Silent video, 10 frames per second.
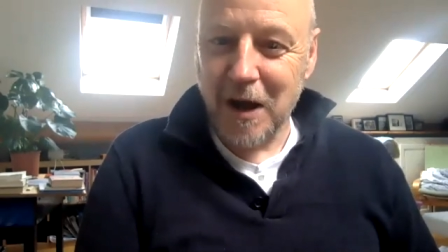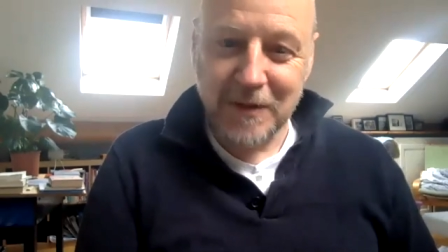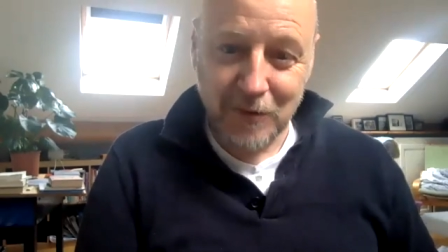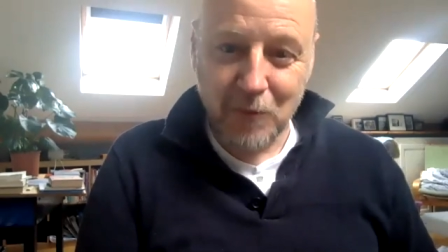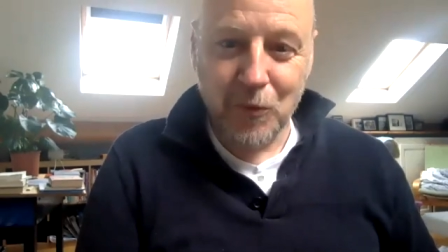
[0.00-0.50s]
I
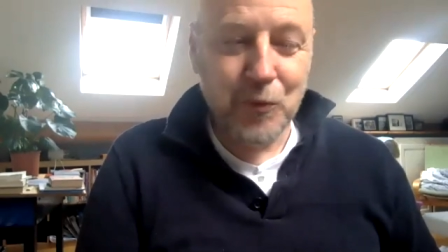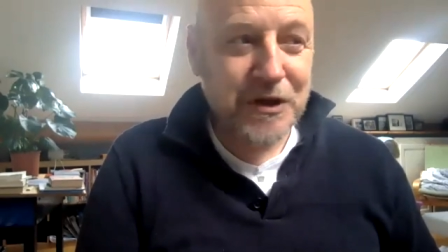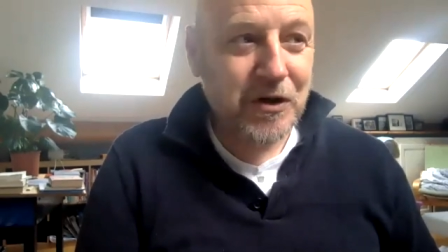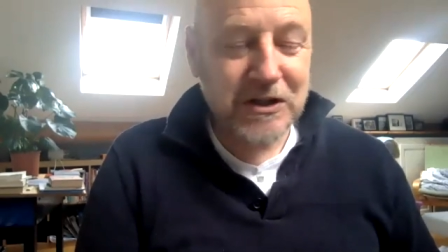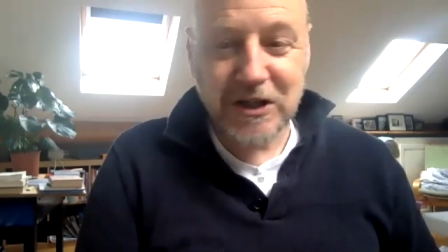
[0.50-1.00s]
mean,
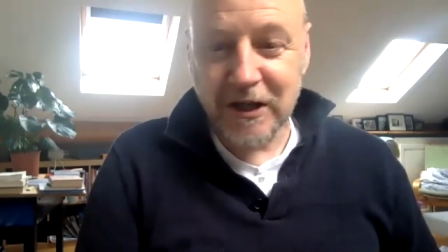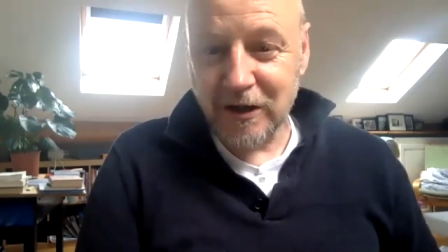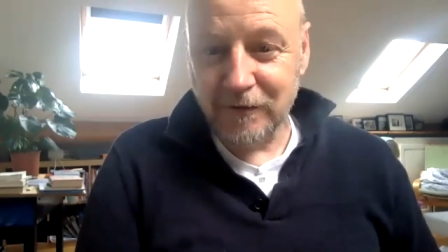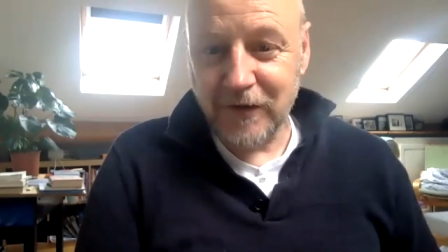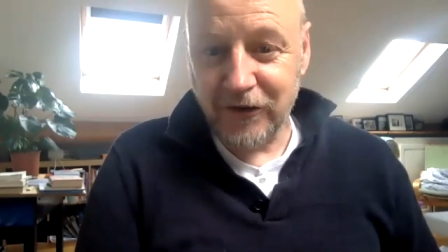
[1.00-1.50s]
we all signed
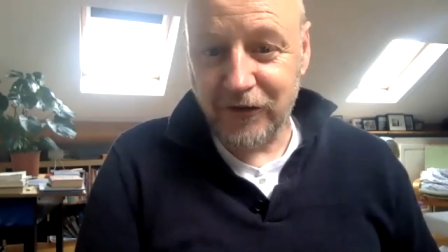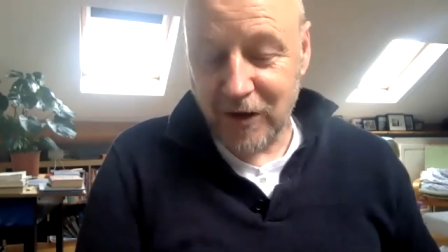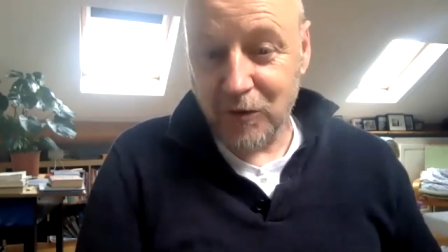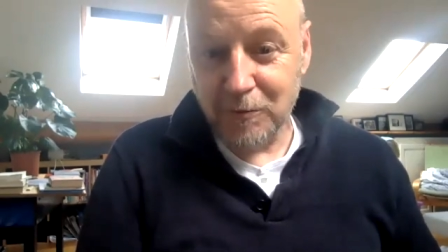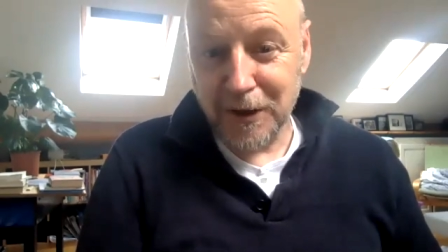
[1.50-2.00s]
off
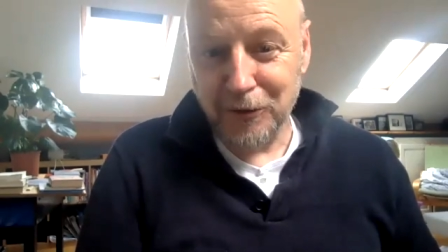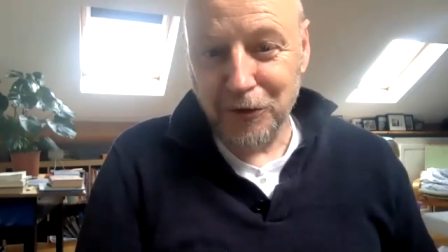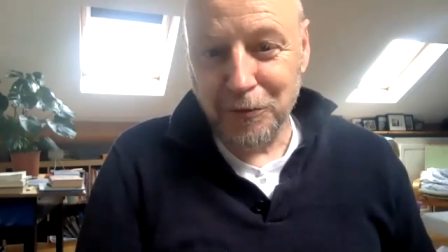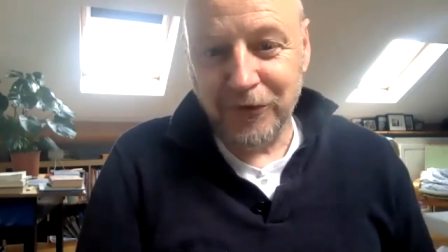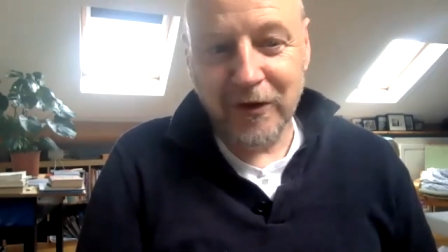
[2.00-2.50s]
yesterday, one of my
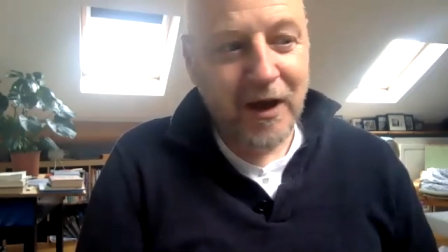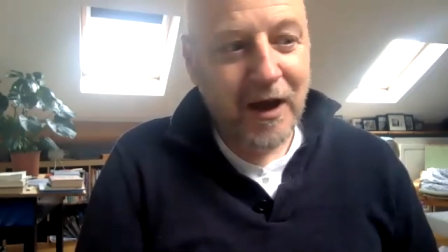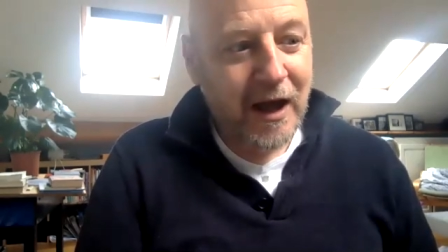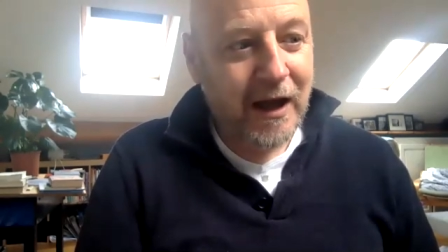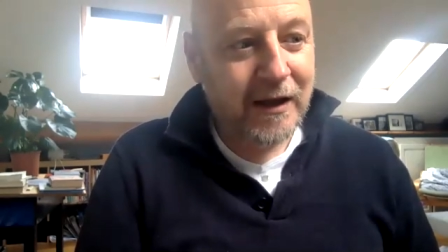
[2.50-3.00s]
groups,
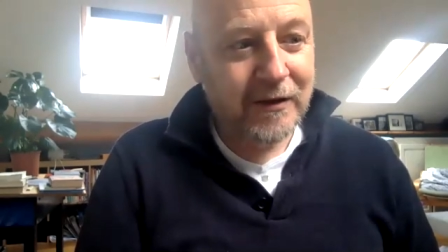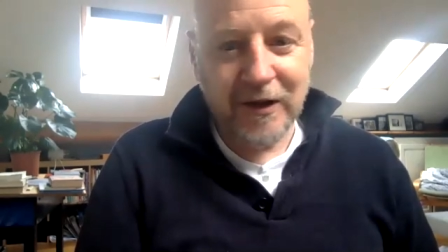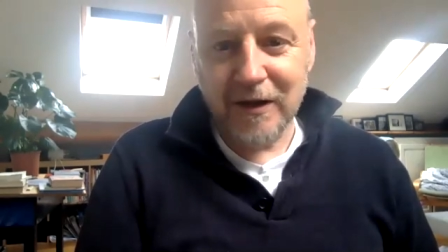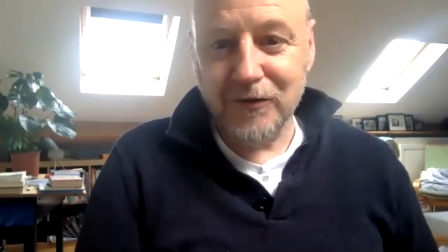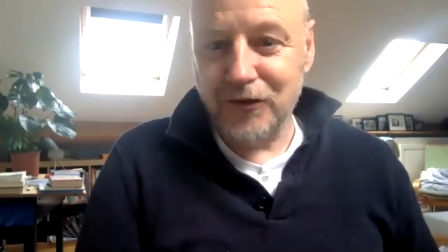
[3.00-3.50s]
and
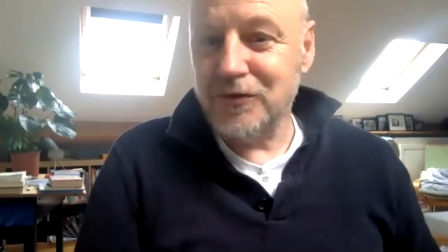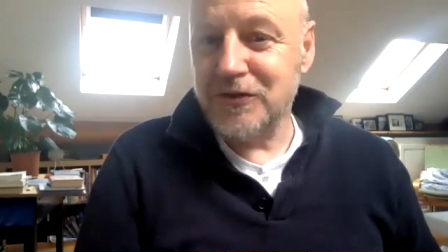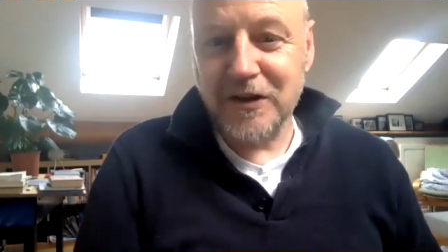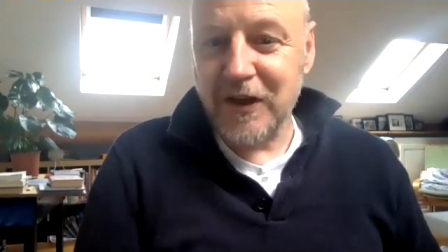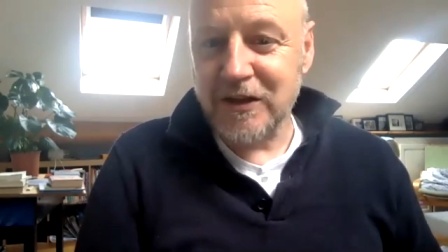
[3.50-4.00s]
uh, students
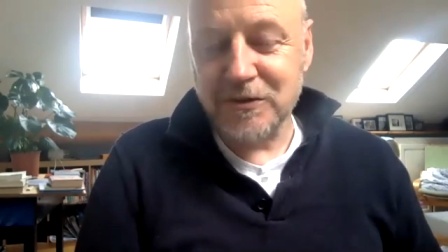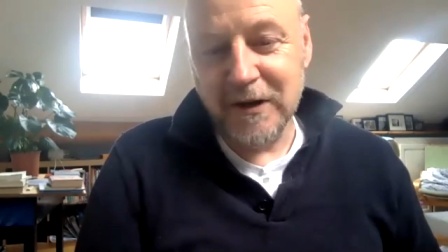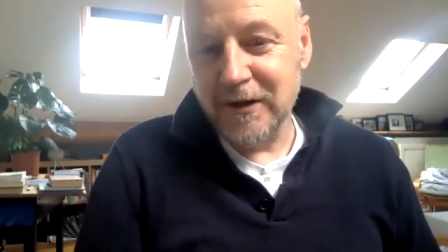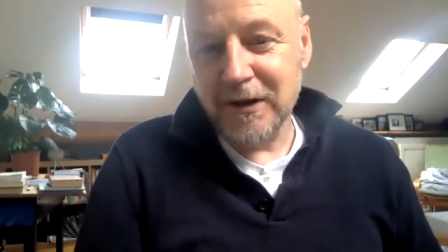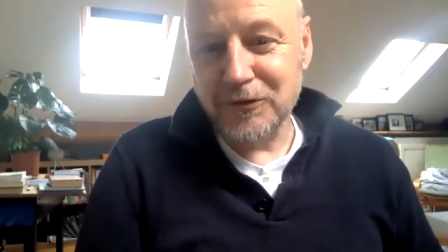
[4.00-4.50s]
said, "Thanks a
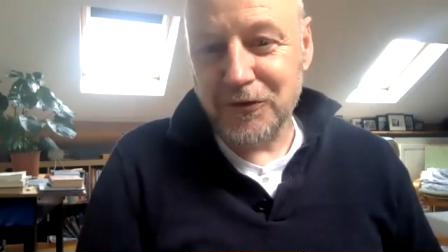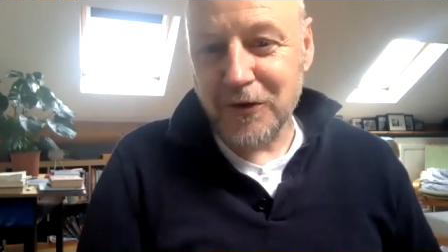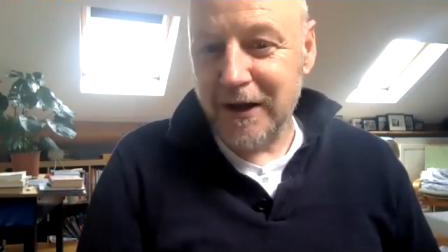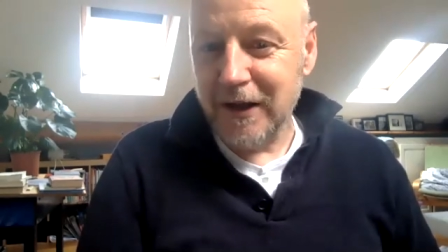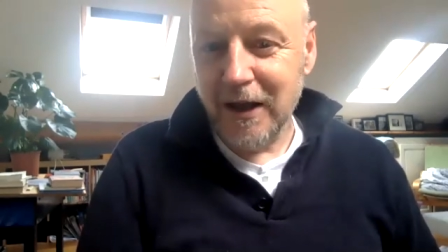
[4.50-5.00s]
million, that was
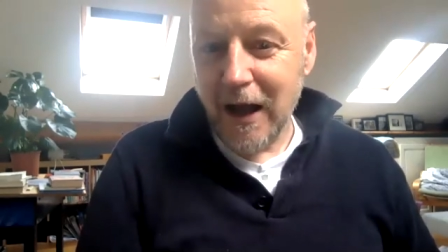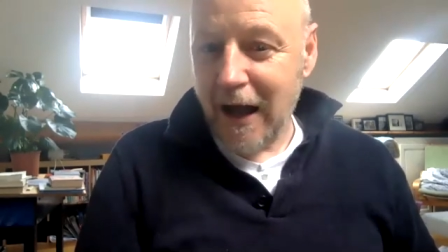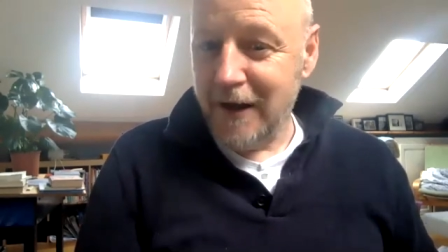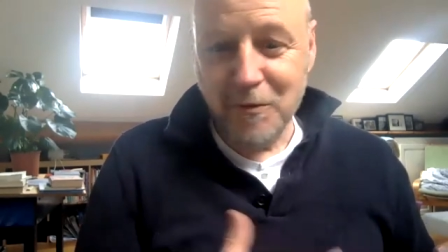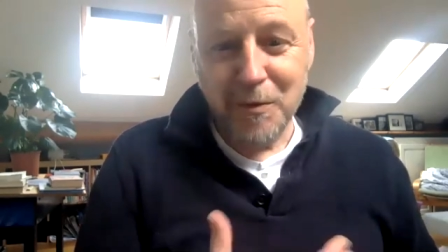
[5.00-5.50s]
great,"
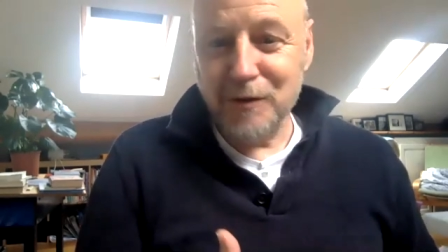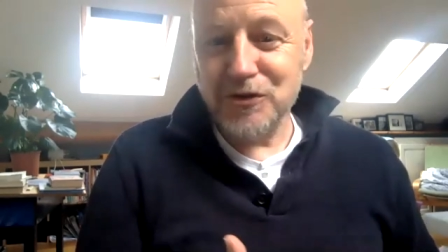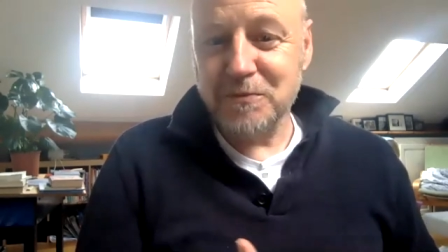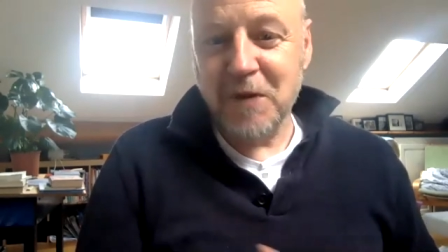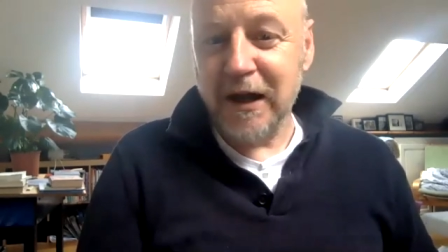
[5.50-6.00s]
and everybody
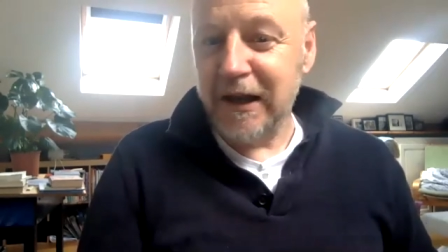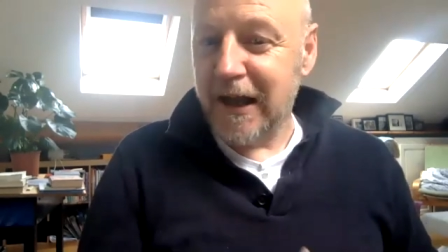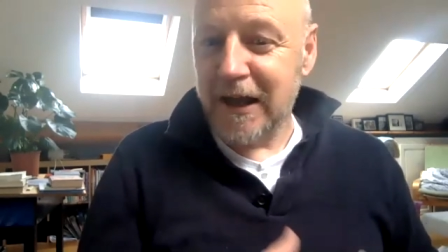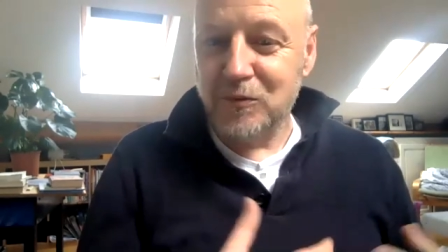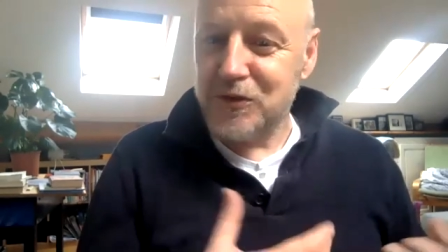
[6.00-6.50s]
was
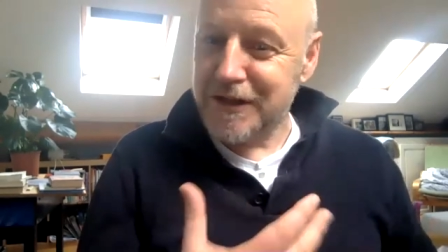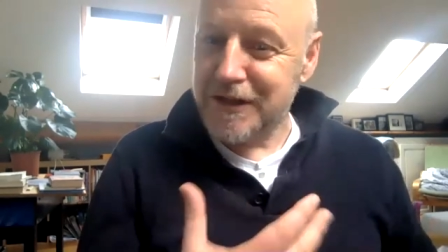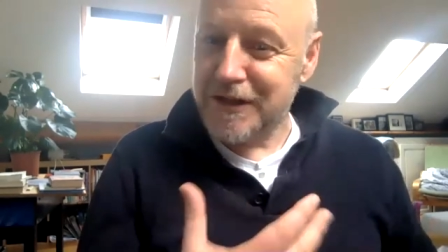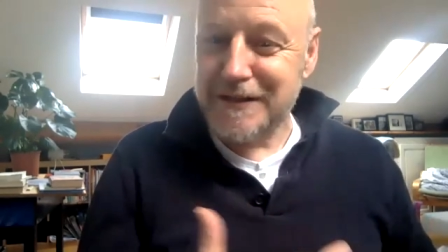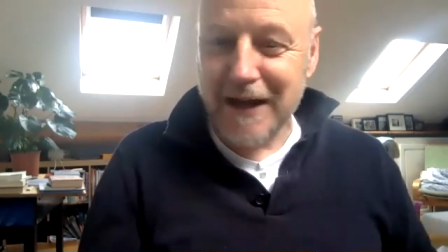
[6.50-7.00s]
smiling, and it was
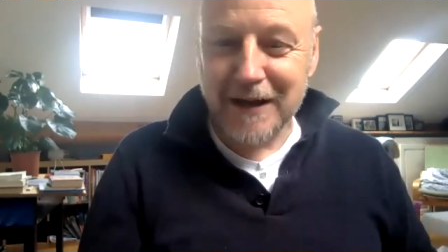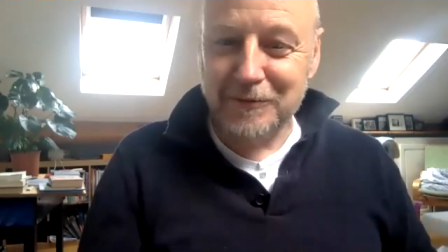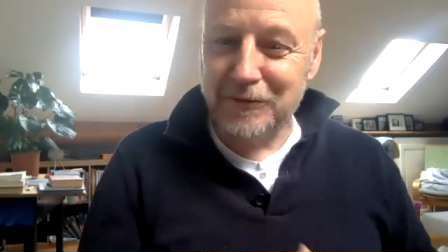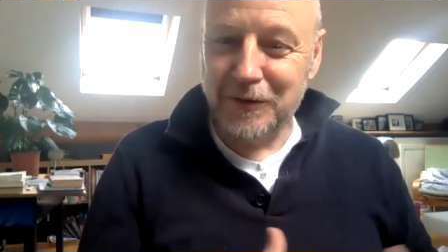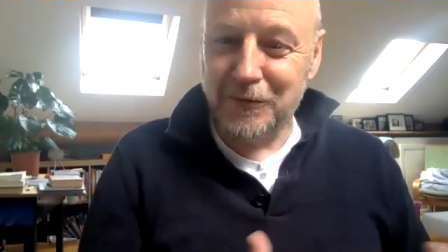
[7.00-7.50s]
easy,
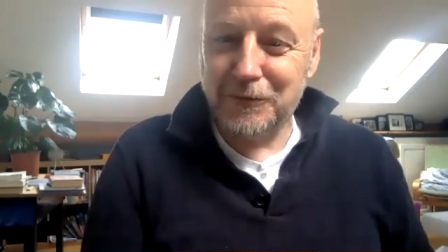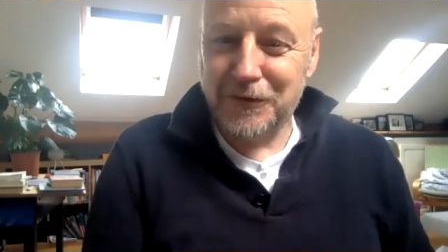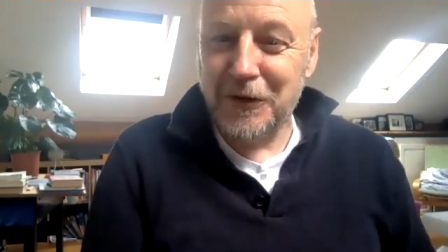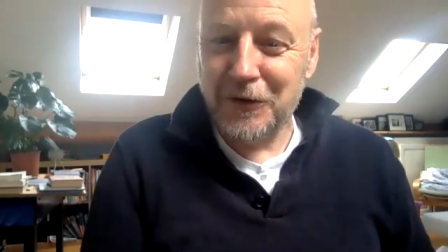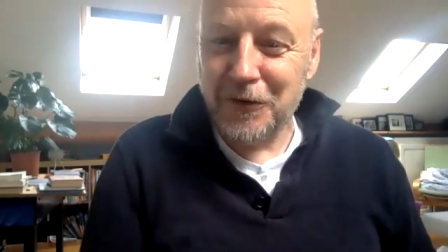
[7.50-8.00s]
and you know there was
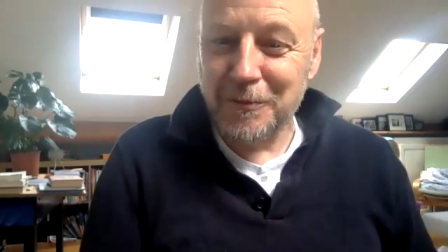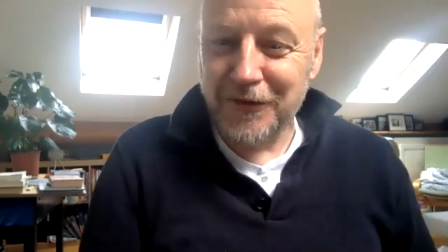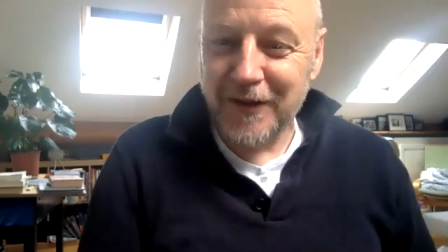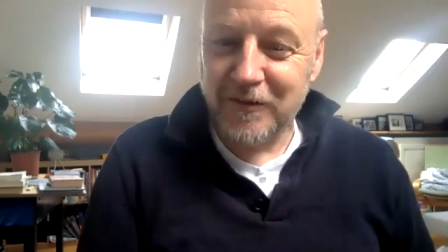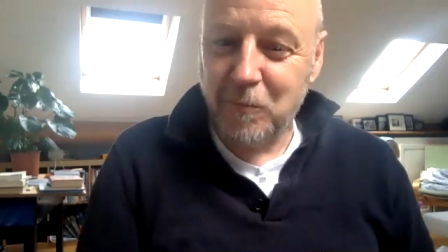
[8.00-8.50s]
an enormous
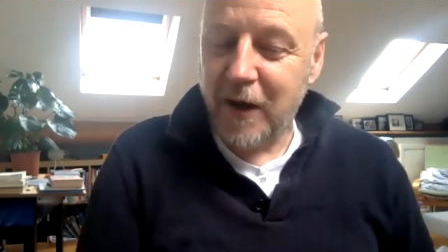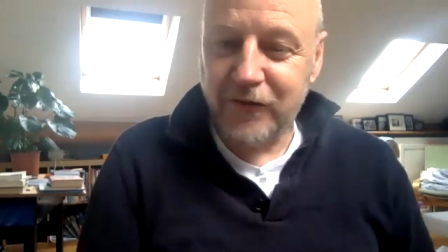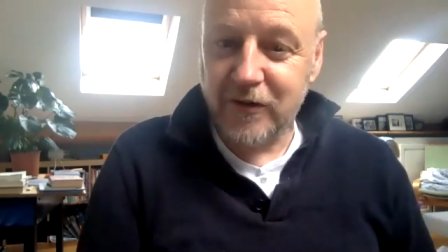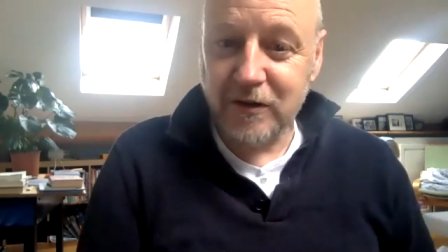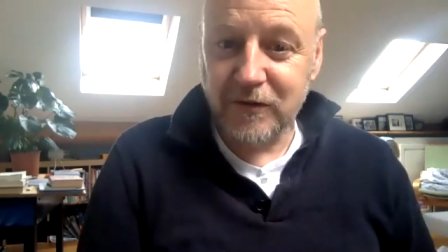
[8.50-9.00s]
sense of
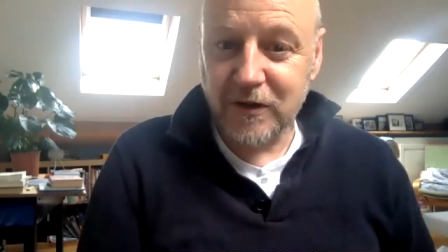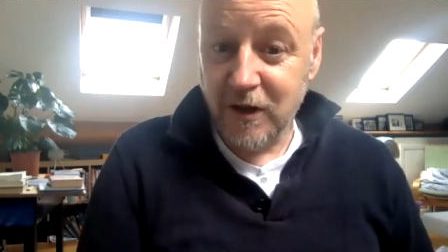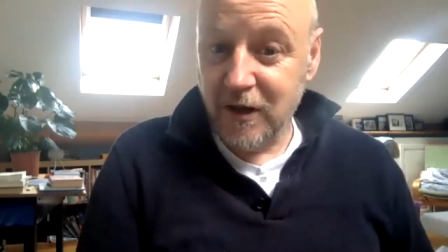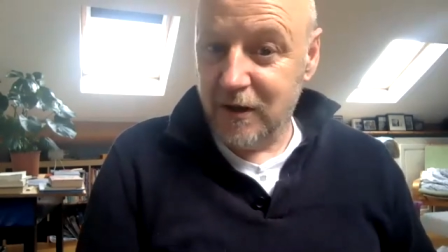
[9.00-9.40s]
positivity.